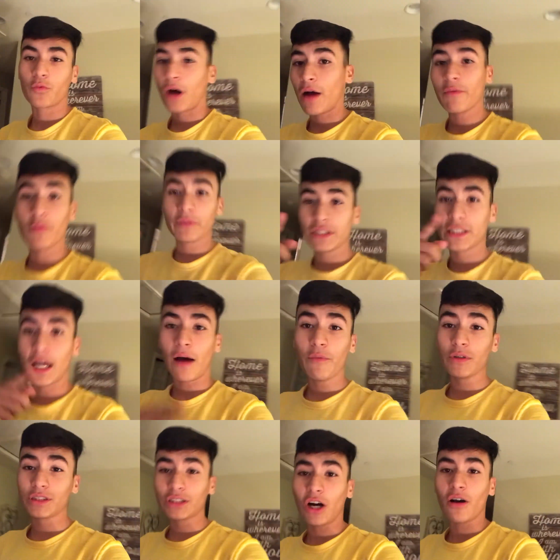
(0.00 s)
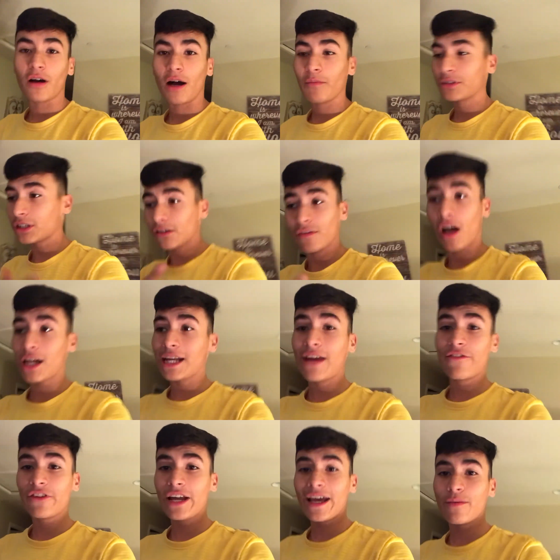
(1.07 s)
I'm gonna start vlogging
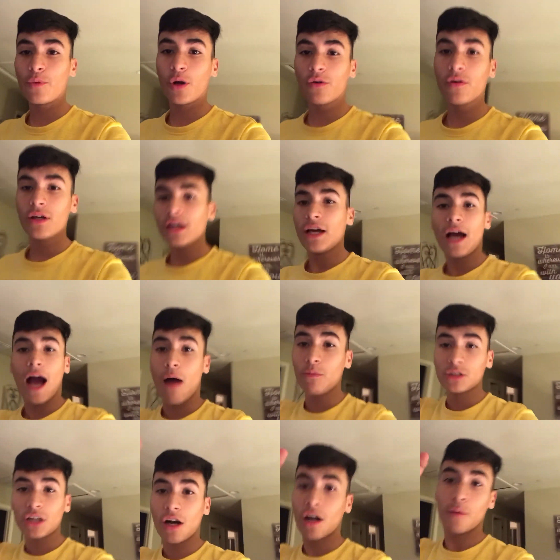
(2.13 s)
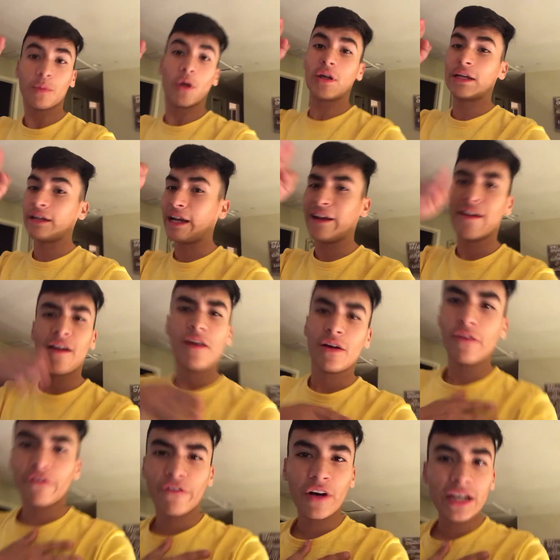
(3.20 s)
every day, bro. I'm gonna start uploading
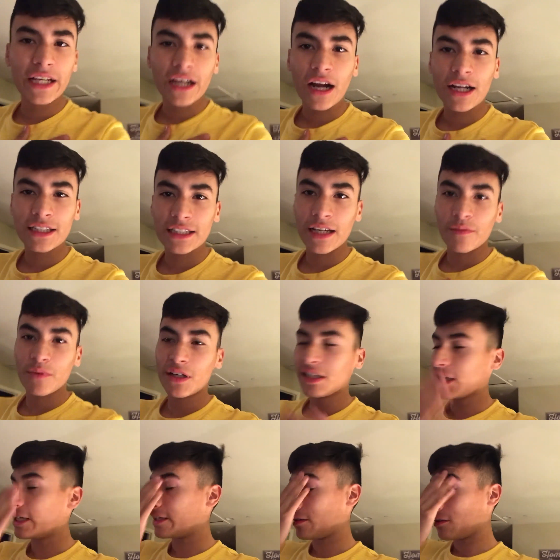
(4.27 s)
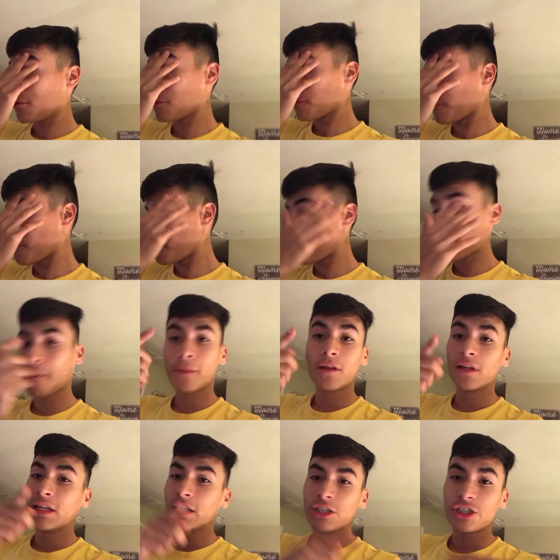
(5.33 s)
funny content, bro. Like,
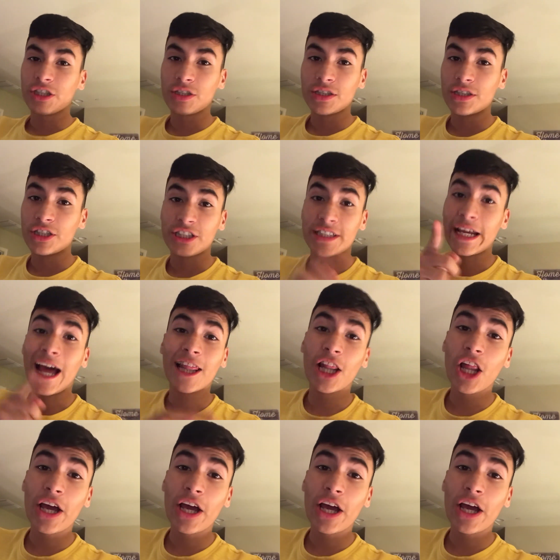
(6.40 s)
just stay on the